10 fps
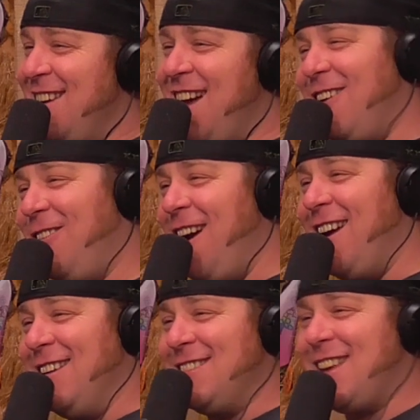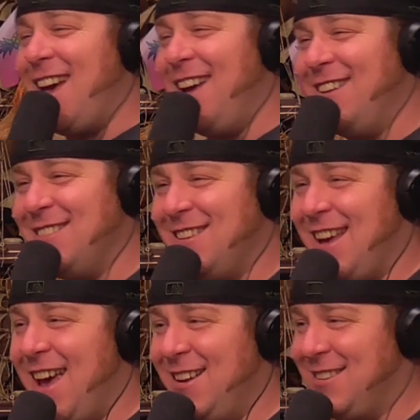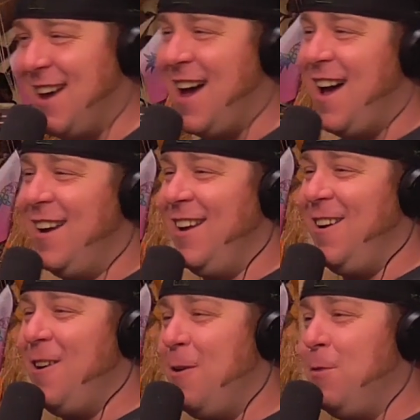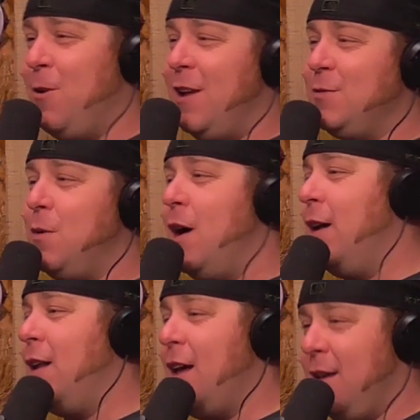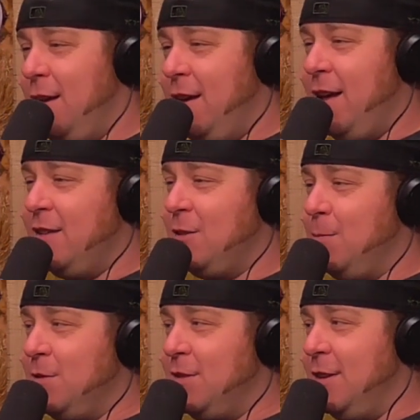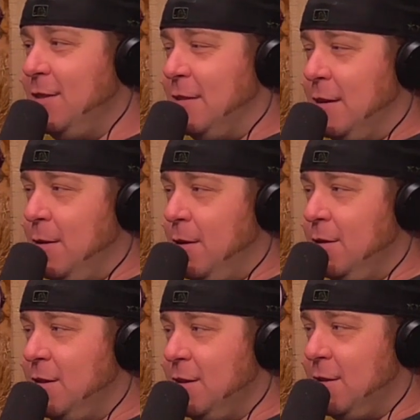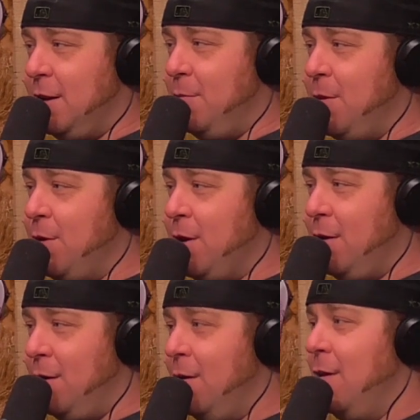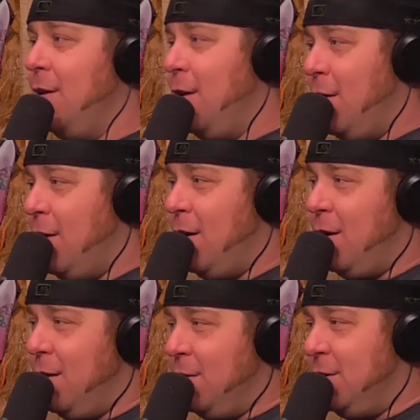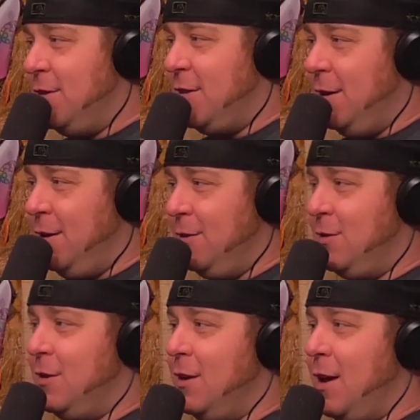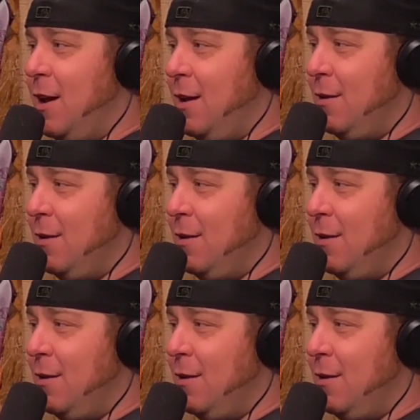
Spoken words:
Not Genghis Khan. No, that's why like he has up to 16 million descendants today.